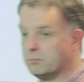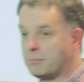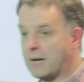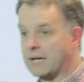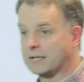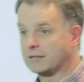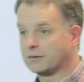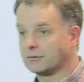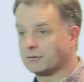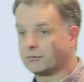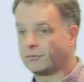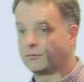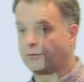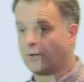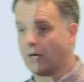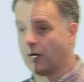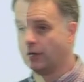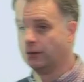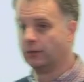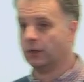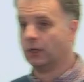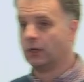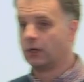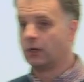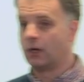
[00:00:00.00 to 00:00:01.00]
banks.
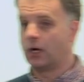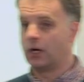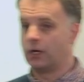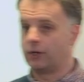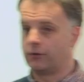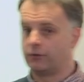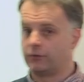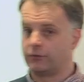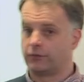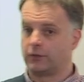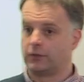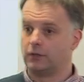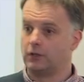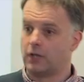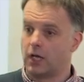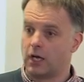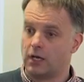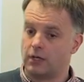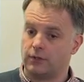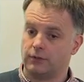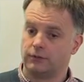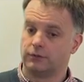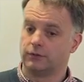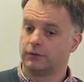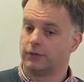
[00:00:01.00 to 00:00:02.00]
So either as a
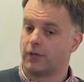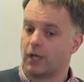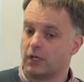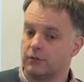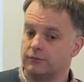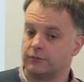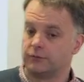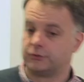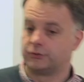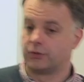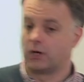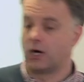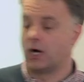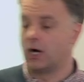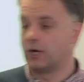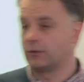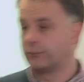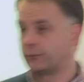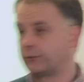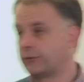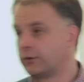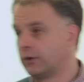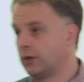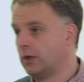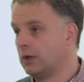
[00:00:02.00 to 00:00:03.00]
loan, an
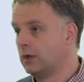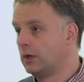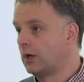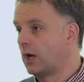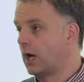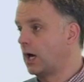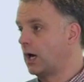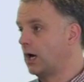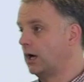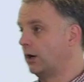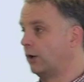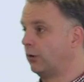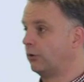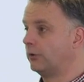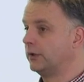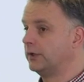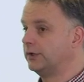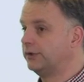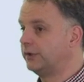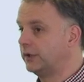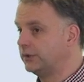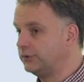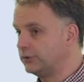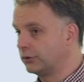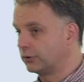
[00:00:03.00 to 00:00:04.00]
overdraft, or
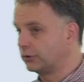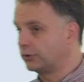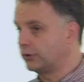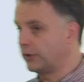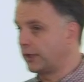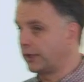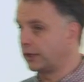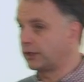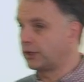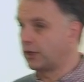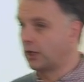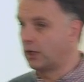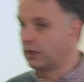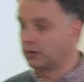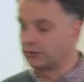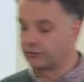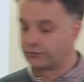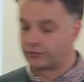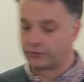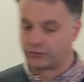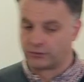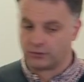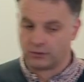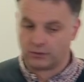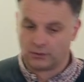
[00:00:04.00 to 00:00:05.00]
indeed your credit
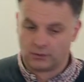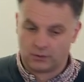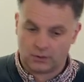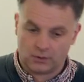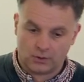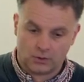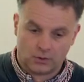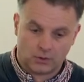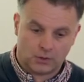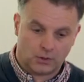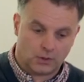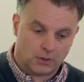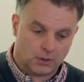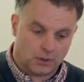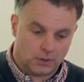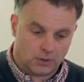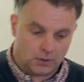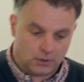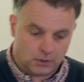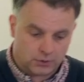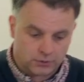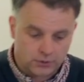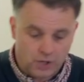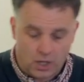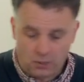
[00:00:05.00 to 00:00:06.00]
cards.
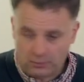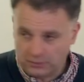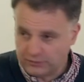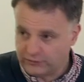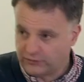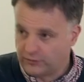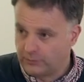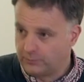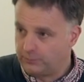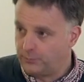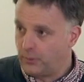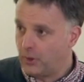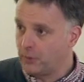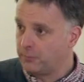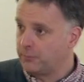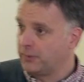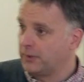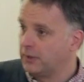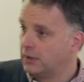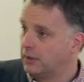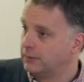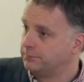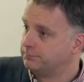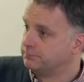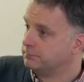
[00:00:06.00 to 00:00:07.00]
Common to
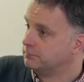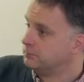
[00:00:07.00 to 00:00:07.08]
popular